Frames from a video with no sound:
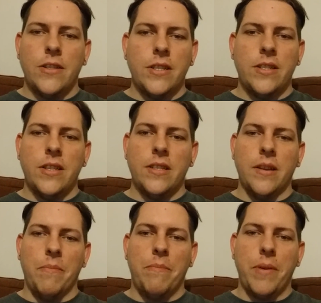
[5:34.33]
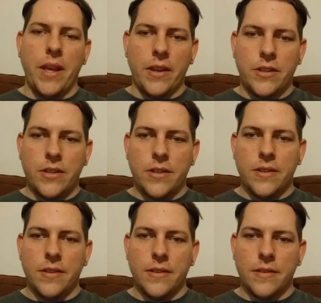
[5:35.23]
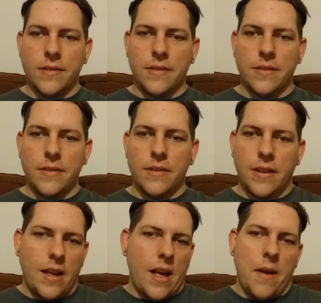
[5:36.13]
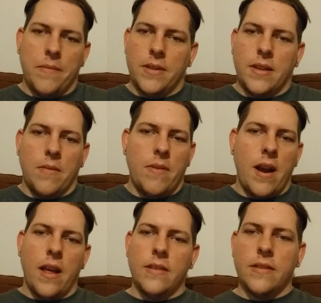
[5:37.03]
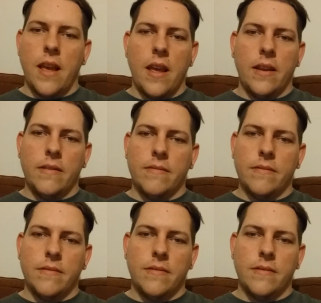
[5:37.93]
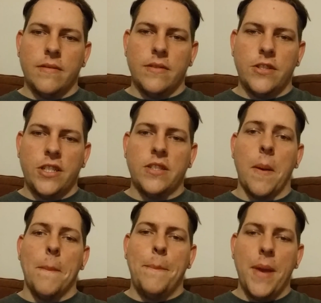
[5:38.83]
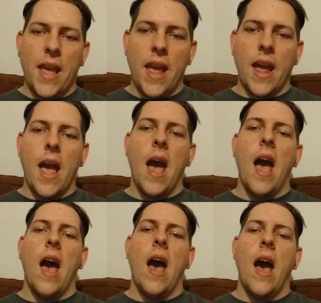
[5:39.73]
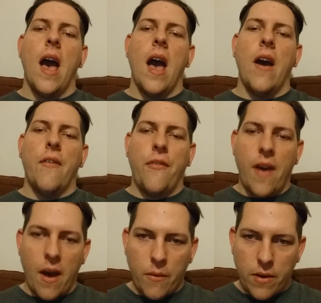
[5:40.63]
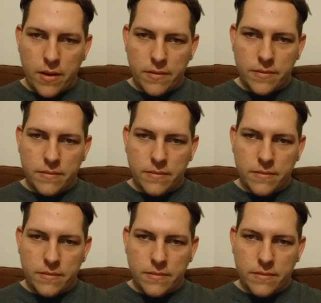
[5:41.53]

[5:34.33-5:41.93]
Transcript: just a bitch. I'm going to come right out and say it. She's a big, fat one.